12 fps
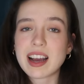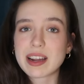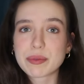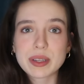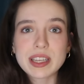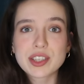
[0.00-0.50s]
I
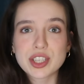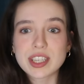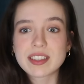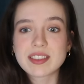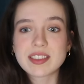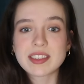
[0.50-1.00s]
really
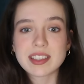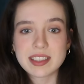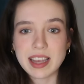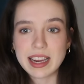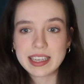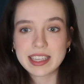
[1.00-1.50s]
just
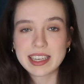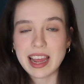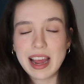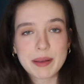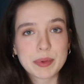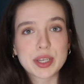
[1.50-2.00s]
decided
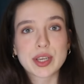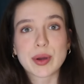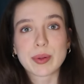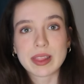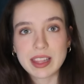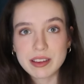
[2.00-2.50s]
I'm gonna
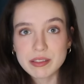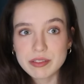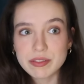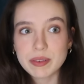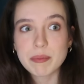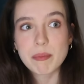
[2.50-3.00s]
go live
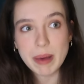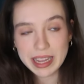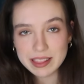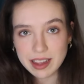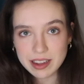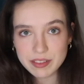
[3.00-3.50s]

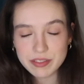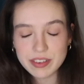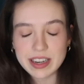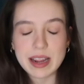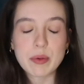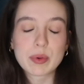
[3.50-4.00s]
my life
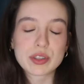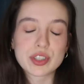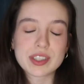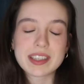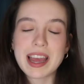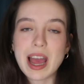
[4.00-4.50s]
and I will
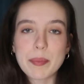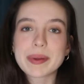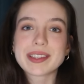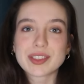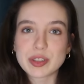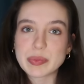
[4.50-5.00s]
just
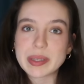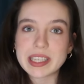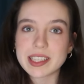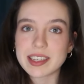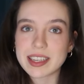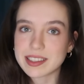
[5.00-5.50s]
happen to
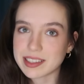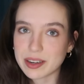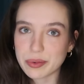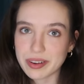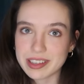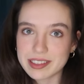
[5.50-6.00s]
be in
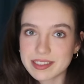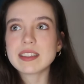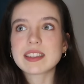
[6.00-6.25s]
Taiwan.